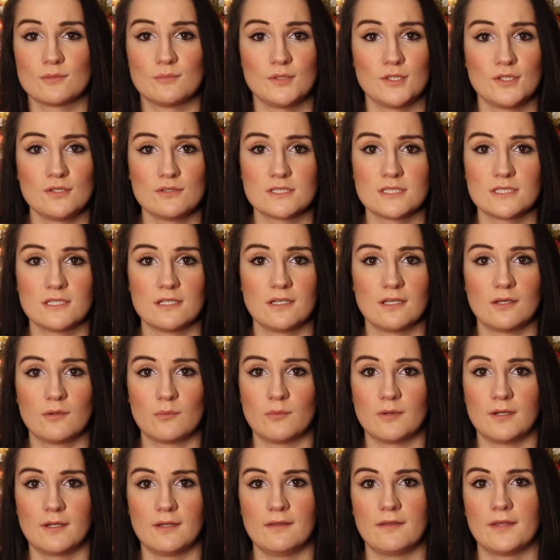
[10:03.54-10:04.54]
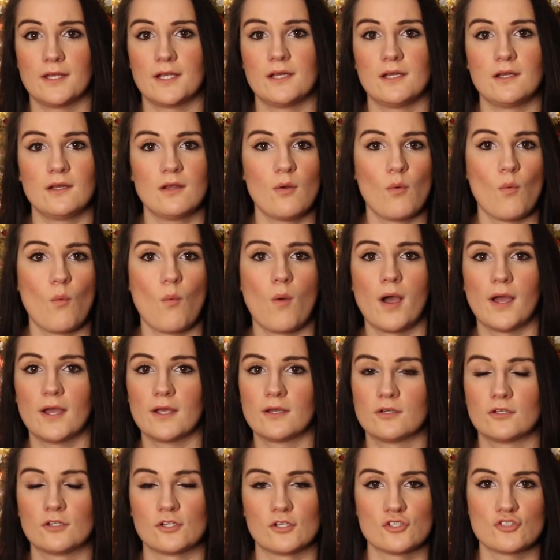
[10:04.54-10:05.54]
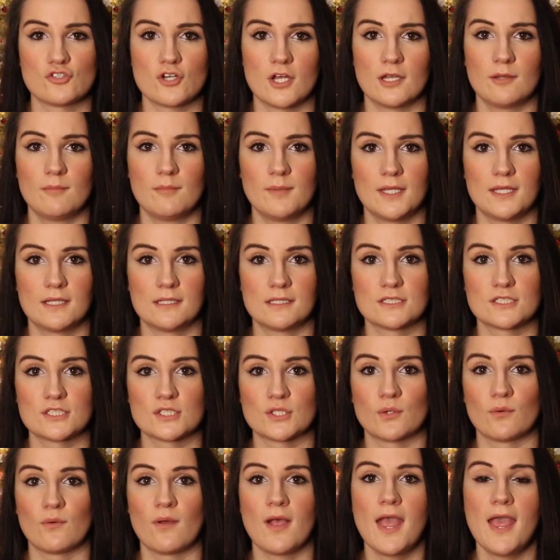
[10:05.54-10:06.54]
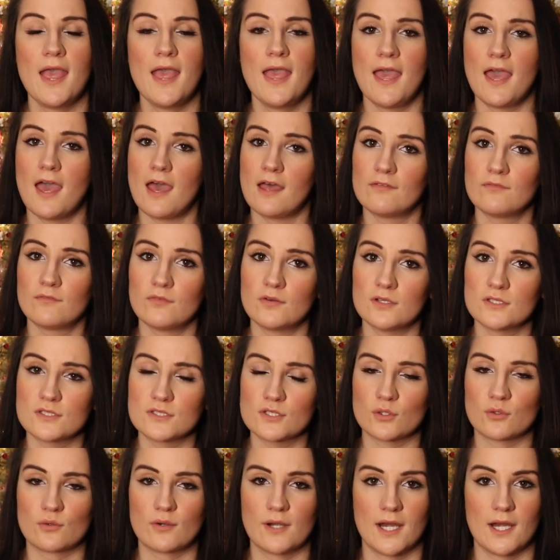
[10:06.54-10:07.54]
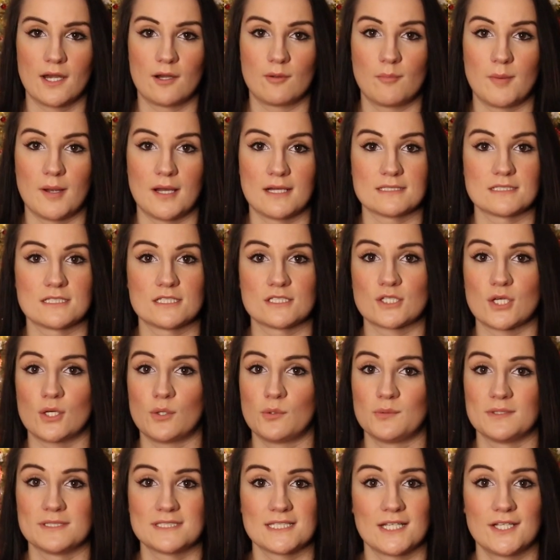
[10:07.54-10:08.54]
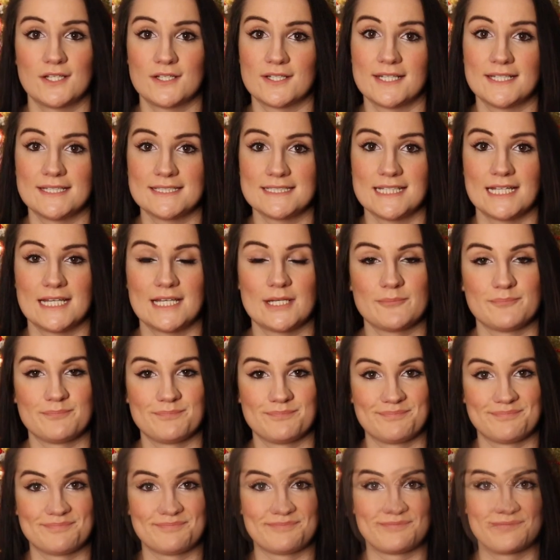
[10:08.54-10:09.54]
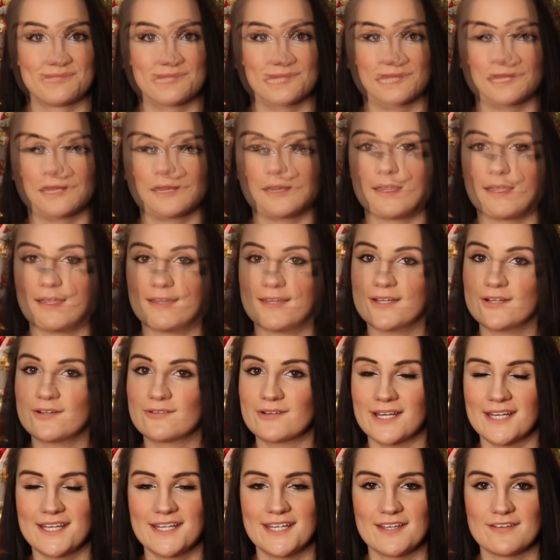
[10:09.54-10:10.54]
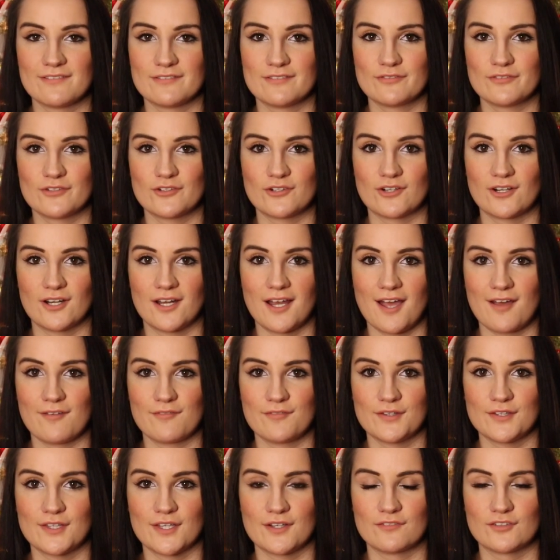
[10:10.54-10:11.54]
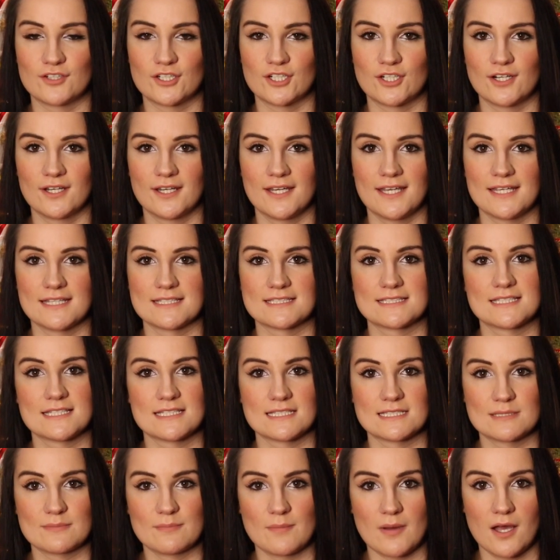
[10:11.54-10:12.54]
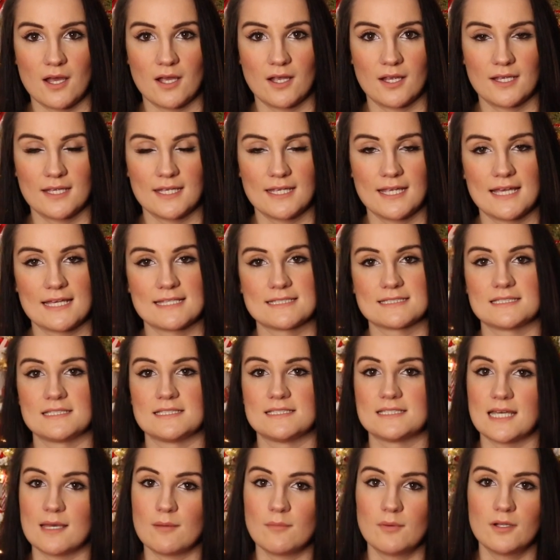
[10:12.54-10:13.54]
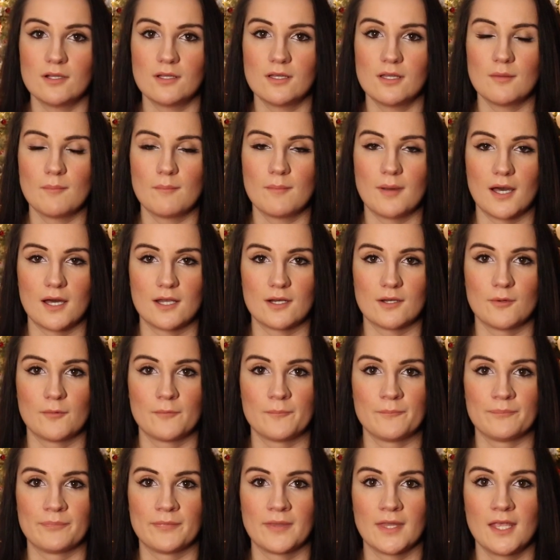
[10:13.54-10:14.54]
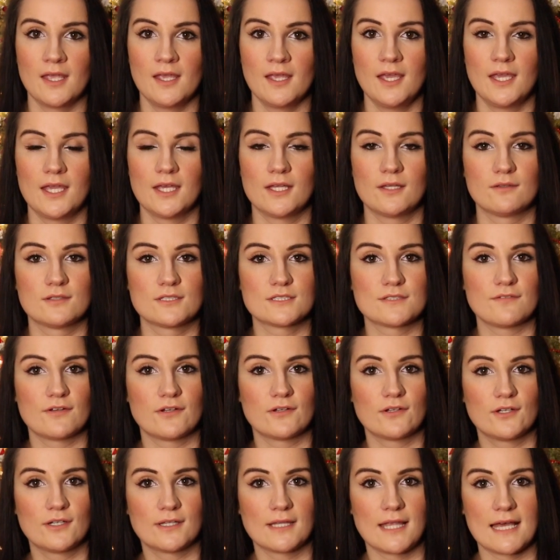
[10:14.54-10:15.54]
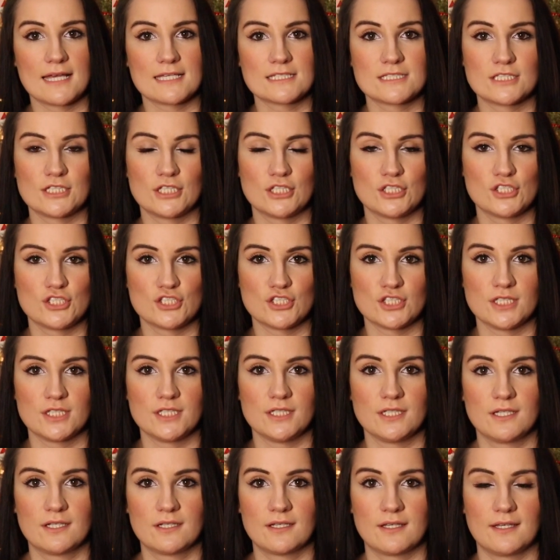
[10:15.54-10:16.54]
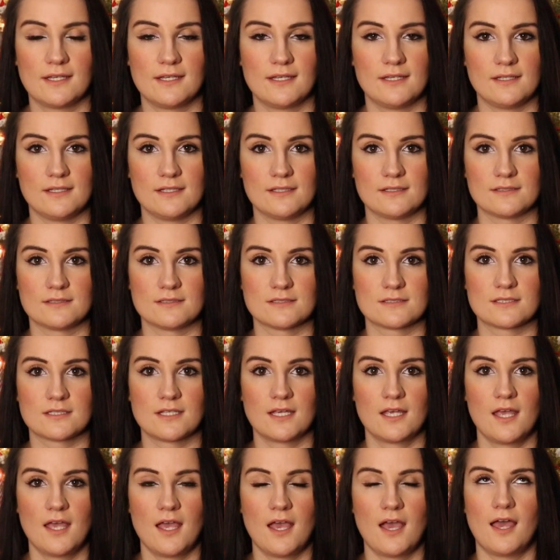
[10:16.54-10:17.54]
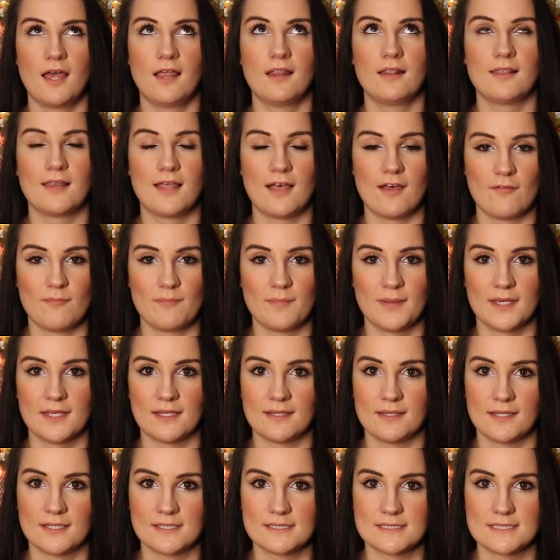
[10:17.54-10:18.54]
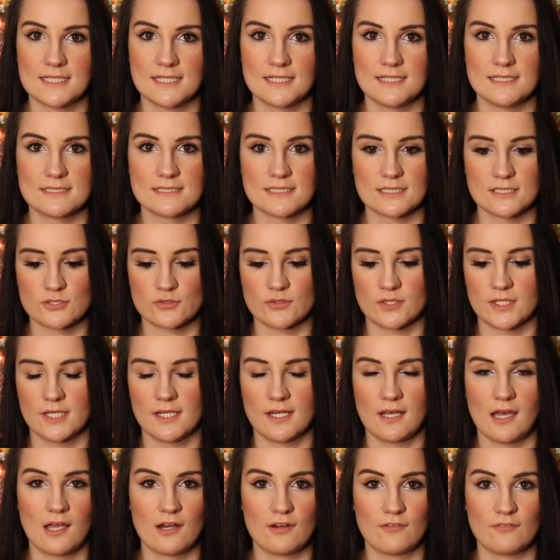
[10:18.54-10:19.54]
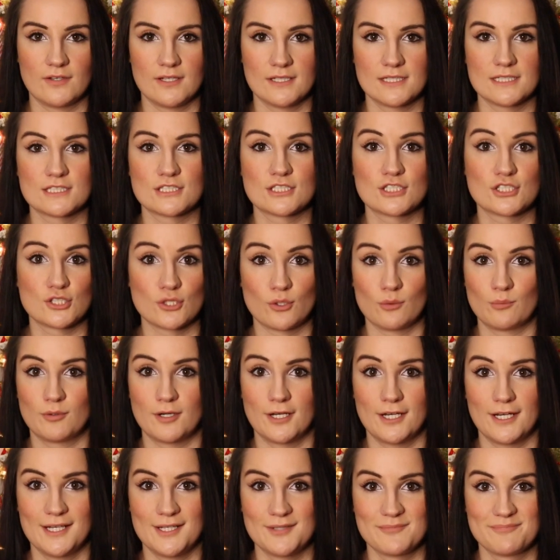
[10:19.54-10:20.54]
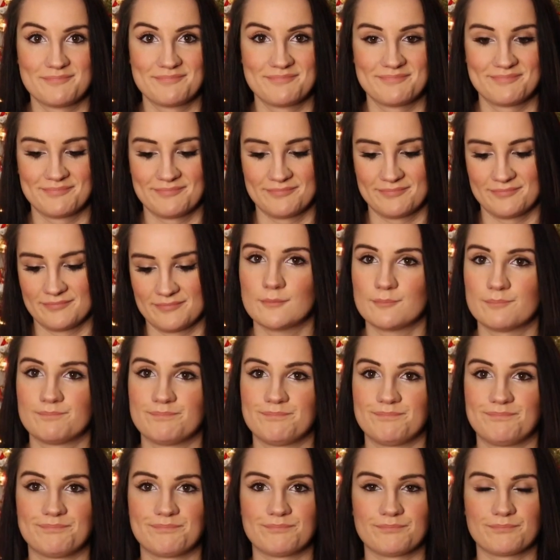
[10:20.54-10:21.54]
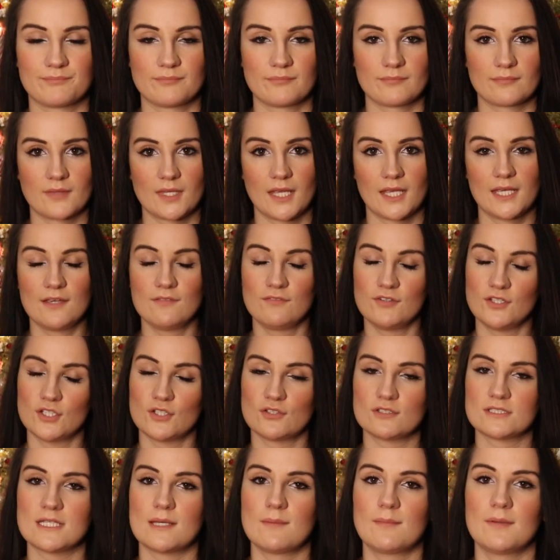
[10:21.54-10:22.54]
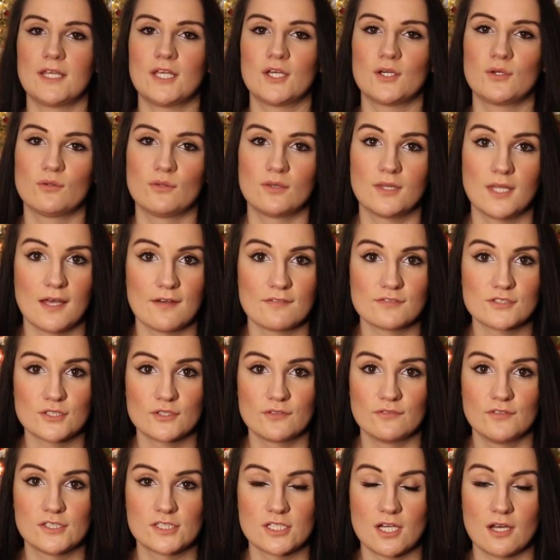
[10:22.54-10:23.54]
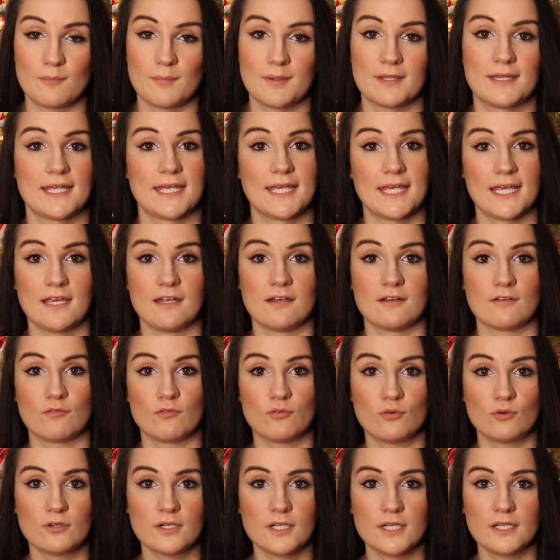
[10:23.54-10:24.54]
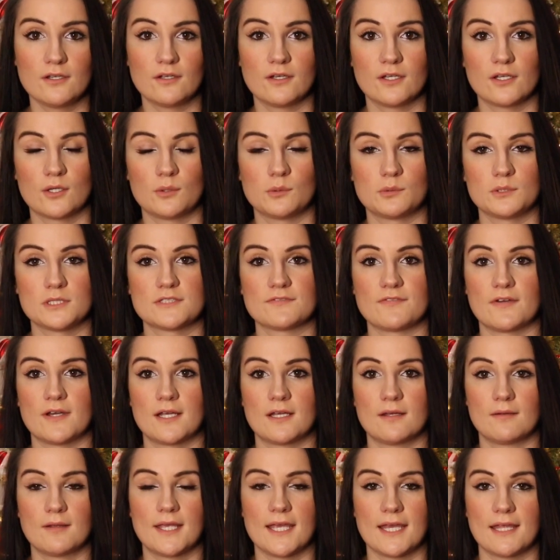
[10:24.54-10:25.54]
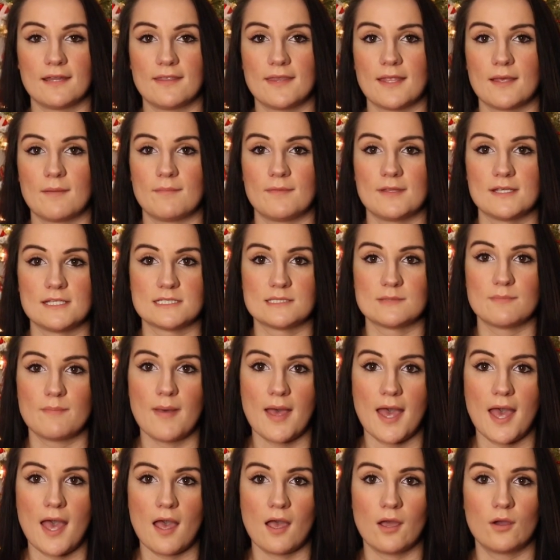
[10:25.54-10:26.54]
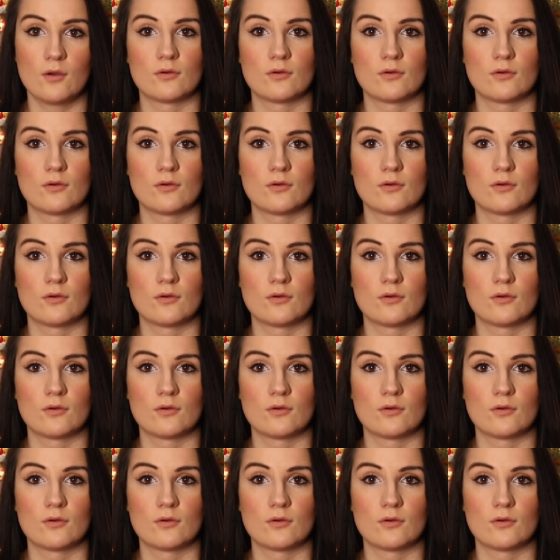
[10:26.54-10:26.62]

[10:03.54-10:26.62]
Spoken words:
music while they walk in a treadmill. So headphones or AirPods is always a good idea. Another great gift for a coffee lover is this mug. It has a double bottom, it looks very classy, chic, and I love making lattes and drinking out of it. It's so pretty. If you know somebody who loves Louis Vuitton but they can't afford it, you can always get them this bag